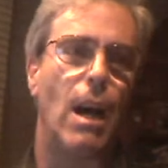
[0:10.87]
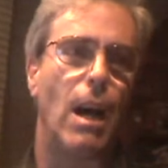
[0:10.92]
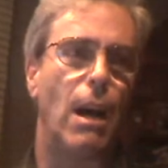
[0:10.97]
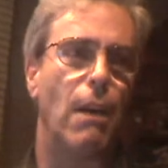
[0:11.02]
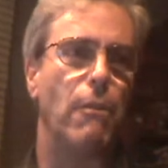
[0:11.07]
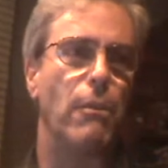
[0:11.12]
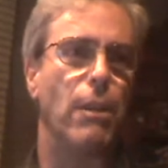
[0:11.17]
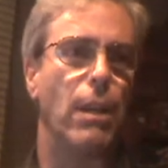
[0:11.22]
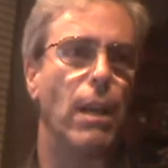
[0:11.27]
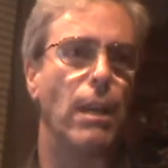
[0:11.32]

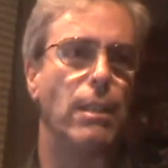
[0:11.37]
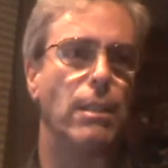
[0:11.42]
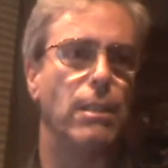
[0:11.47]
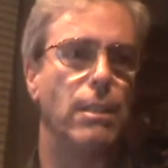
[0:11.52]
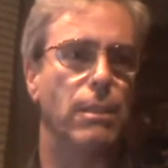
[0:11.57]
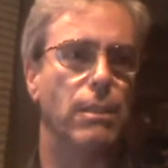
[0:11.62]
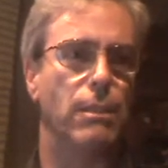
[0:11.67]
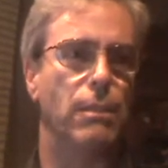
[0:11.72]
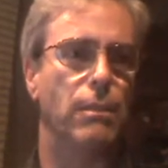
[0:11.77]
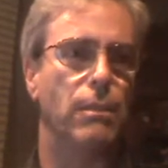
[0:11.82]
I would like
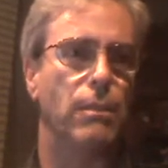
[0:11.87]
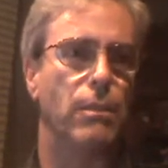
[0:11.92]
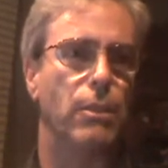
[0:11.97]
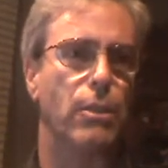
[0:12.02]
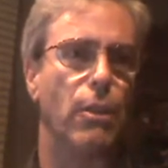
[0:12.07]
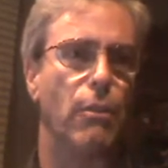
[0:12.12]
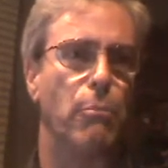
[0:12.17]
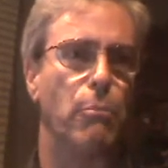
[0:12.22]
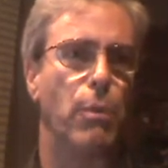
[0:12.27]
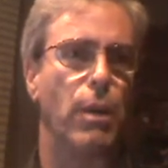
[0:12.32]
to
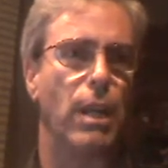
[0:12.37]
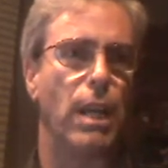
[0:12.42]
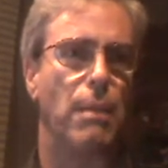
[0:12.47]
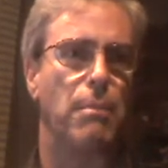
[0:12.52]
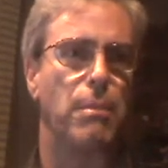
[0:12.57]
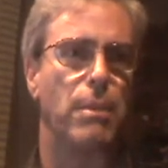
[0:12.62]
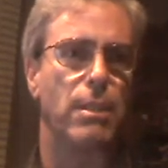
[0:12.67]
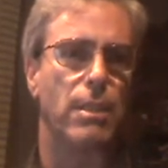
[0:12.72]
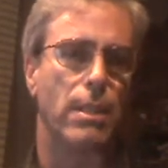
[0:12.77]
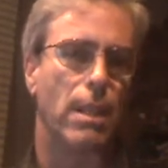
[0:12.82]
sort of bring
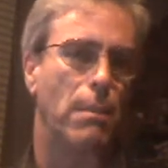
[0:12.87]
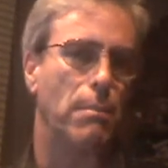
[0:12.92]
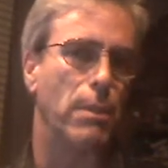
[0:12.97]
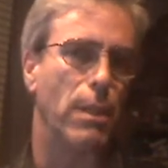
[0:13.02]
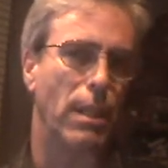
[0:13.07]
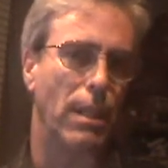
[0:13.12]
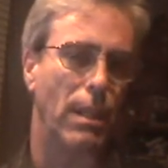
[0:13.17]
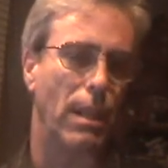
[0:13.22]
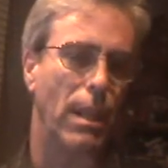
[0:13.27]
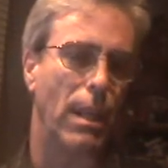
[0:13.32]
up the
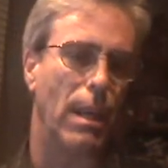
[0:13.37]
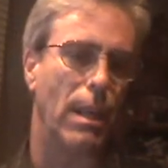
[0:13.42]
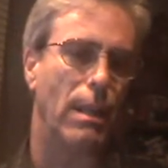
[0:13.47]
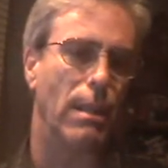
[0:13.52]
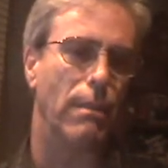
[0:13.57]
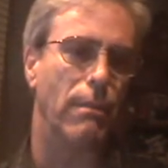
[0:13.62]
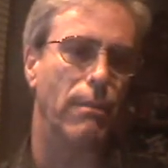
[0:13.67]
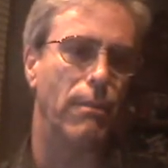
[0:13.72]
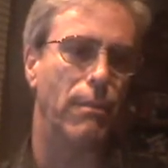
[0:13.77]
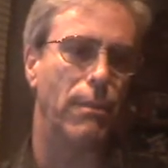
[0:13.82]
subject
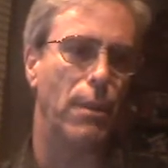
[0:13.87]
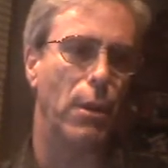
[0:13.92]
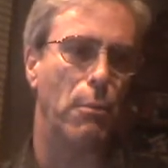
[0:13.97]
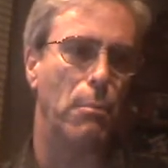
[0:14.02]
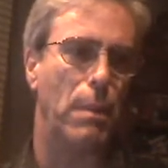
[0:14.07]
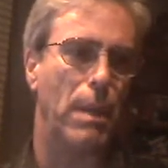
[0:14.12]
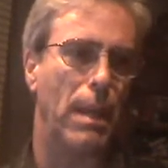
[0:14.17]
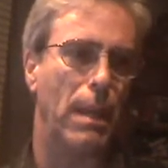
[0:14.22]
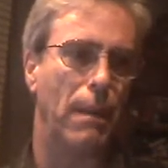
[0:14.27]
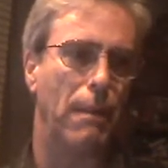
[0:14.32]
again of
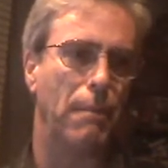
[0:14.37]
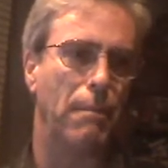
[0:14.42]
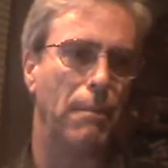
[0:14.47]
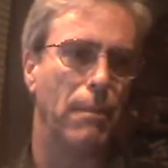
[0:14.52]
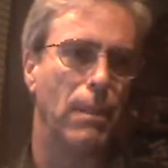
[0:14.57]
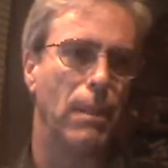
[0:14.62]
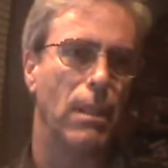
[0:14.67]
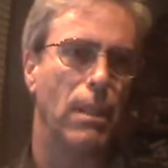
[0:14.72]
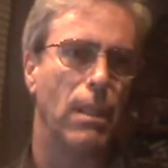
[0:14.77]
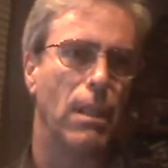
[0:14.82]
there being
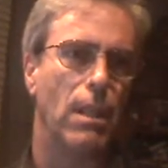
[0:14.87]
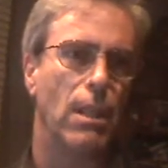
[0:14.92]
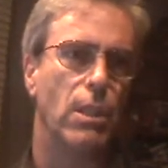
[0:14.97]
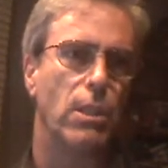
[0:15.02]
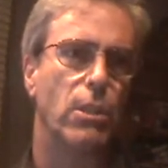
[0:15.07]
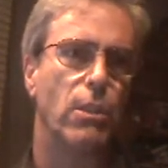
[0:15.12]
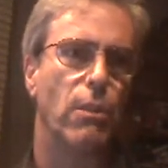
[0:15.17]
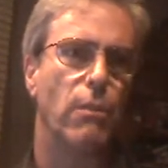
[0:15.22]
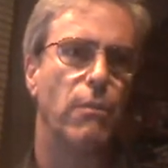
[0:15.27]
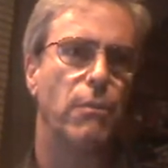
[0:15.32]

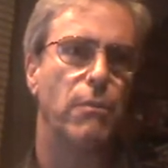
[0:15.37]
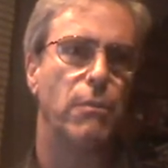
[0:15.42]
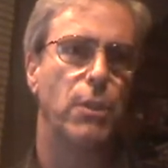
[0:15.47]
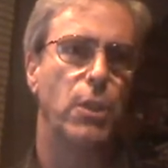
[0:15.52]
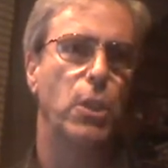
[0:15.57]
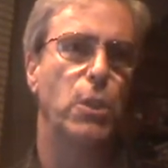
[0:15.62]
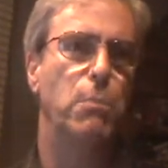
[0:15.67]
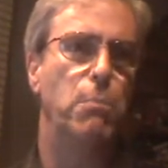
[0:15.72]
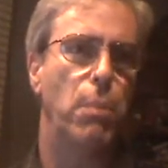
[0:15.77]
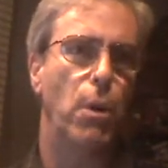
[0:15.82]
sort of
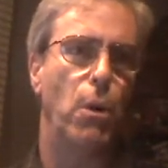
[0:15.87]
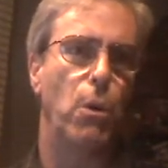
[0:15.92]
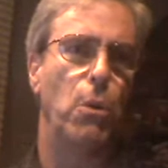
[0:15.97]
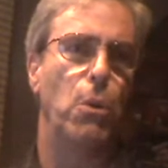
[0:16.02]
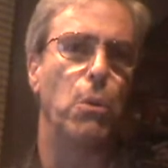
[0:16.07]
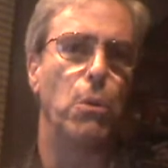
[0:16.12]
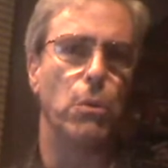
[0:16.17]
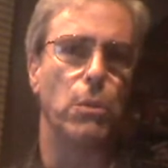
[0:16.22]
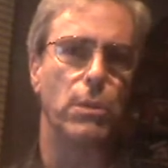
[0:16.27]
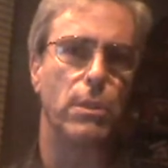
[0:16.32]
two
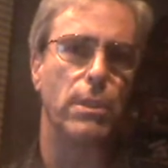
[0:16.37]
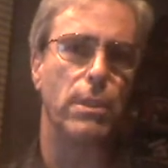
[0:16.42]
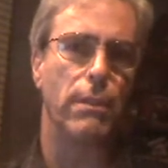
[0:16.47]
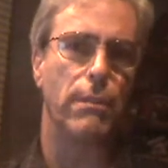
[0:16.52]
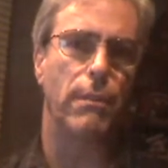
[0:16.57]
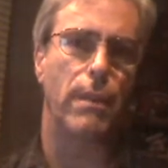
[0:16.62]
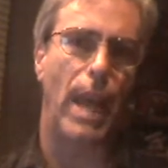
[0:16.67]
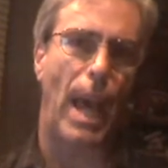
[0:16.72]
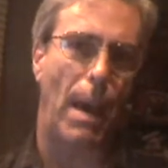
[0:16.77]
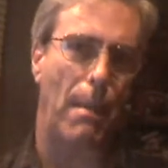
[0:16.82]
poles
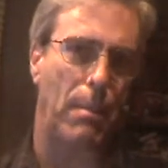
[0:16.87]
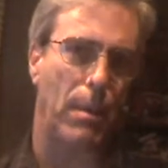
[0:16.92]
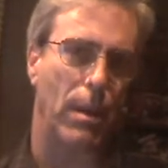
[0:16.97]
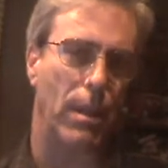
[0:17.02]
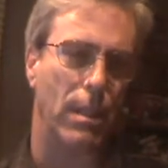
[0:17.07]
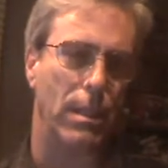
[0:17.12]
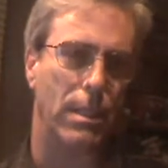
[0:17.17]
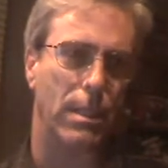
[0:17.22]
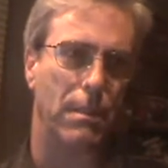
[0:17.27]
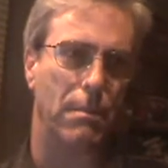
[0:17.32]
of
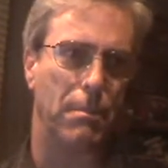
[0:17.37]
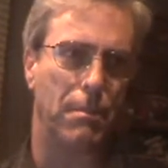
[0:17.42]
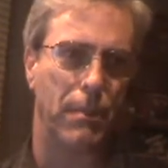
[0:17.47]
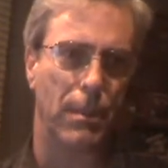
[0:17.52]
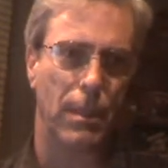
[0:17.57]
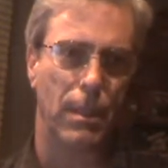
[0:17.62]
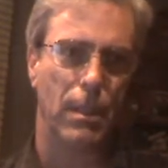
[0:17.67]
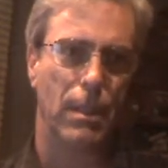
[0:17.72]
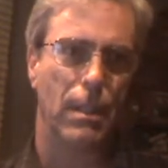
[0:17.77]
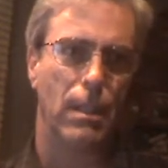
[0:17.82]
capitalism.
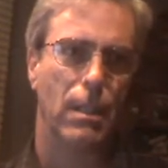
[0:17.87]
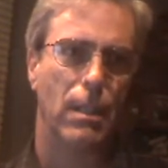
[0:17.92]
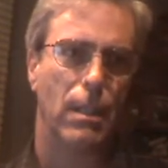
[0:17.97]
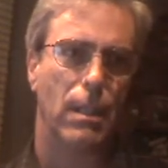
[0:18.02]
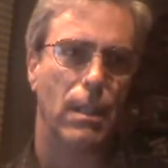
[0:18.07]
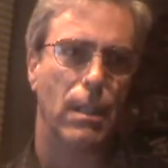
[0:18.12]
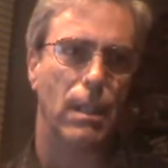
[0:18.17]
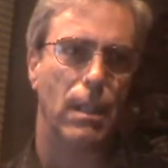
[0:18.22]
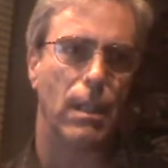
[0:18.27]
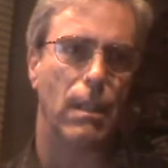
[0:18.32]

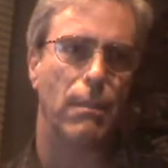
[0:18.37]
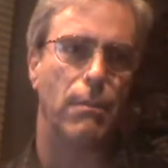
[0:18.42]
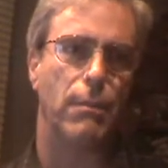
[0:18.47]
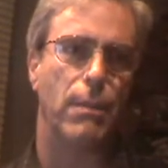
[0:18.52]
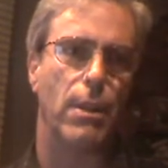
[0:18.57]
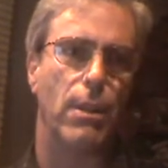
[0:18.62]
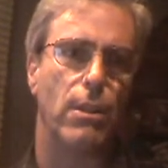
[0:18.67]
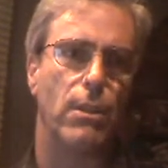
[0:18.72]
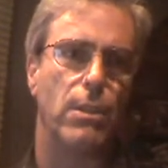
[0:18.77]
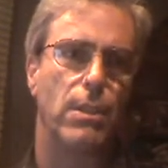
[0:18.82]

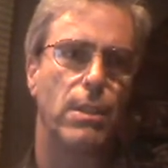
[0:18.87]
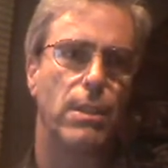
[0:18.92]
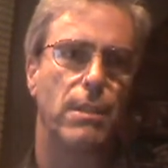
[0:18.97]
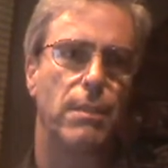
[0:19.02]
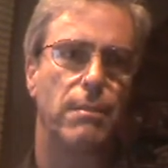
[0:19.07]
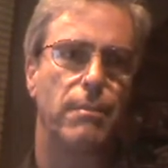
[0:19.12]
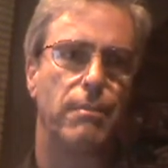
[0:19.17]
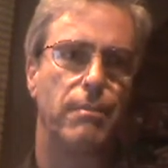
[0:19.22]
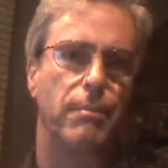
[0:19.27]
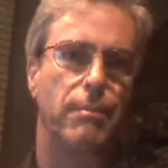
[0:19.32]

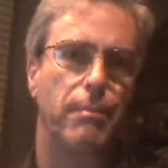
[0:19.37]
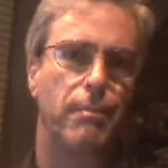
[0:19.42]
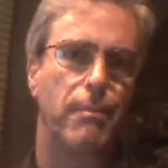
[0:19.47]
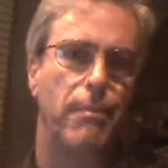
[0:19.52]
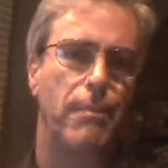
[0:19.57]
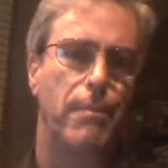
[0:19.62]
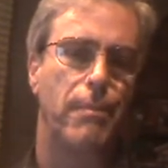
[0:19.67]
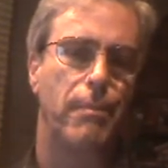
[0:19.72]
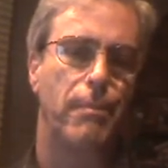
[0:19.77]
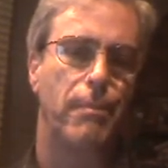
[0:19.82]
There's,
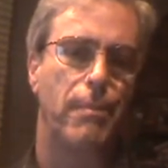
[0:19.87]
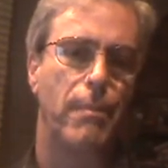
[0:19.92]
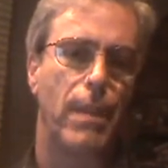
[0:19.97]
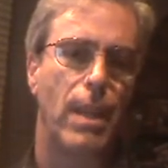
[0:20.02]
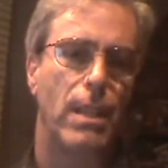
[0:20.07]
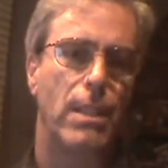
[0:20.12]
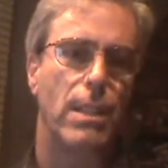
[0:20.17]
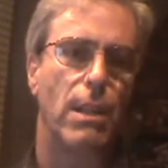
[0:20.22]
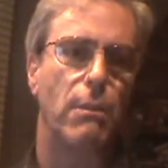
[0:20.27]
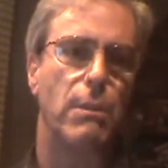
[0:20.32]

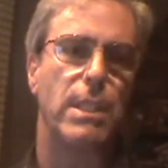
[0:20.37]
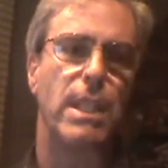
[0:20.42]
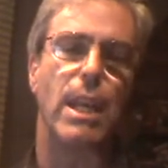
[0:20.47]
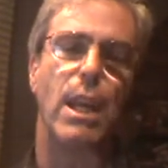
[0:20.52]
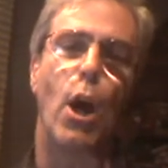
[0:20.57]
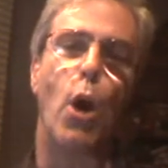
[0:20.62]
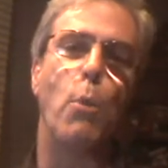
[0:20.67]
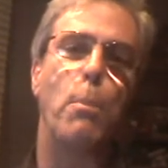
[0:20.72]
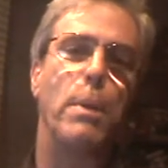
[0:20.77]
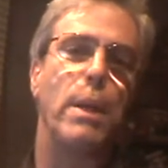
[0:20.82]
shall we
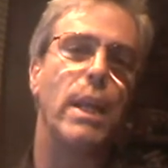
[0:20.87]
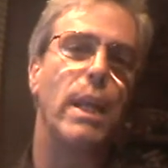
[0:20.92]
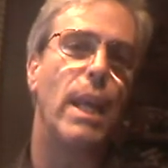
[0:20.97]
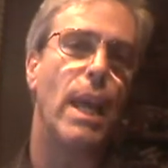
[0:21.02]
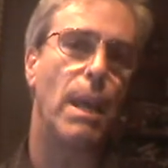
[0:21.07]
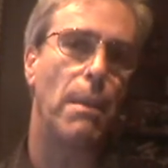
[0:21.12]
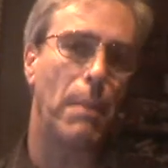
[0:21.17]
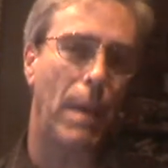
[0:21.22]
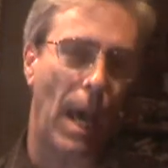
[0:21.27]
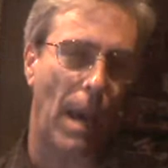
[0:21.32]
say, opening
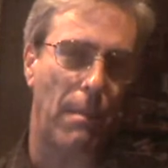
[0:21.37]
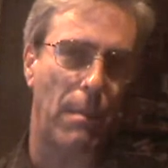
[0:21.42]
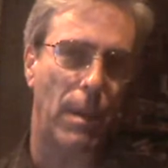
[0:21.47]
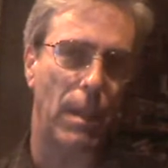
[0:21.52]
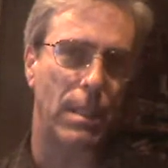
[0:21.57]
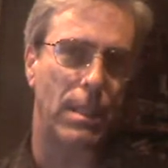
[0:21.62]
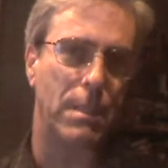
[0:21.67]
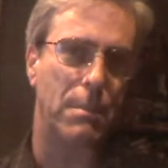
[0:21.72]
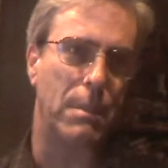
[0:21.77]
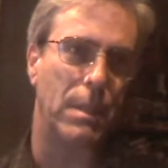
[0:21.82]
game
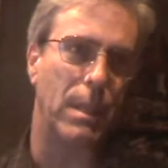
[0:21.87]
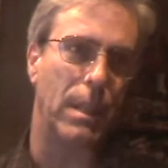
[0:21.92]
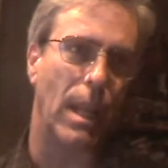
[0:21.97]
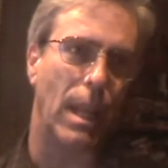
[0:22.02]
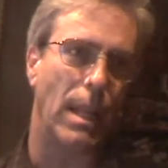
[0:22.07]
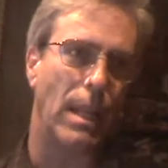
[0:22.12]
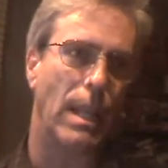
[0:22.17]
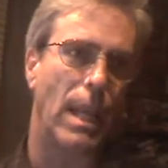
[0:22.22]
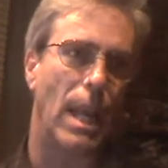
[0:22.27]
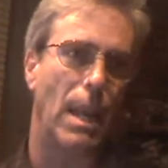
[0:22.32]
capitalism
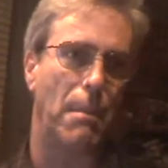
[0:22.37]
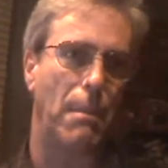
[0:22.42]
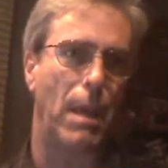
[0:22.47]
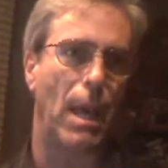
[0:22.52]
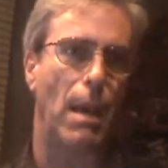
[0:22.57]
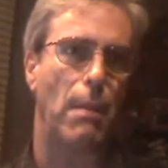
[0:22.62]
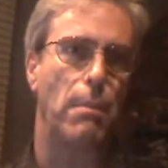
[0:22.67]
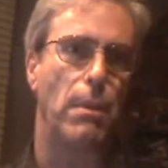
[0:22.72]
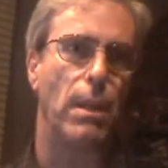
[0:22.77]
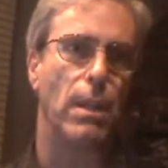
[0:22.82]
and end game
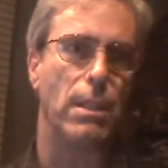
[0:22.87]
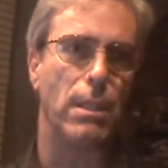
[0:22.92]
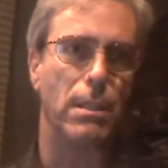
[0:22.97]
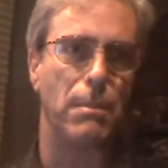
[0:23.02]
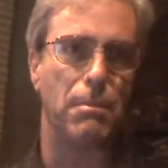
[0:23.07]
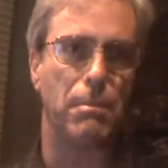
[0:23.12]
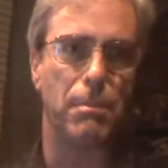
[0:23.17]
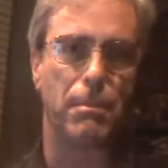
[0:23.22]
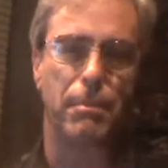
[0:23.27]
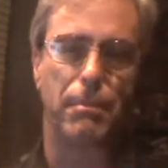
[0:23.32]

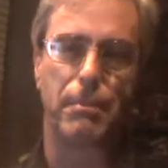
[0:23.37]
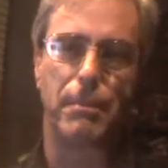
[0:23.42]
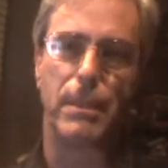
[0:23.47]
capitalism.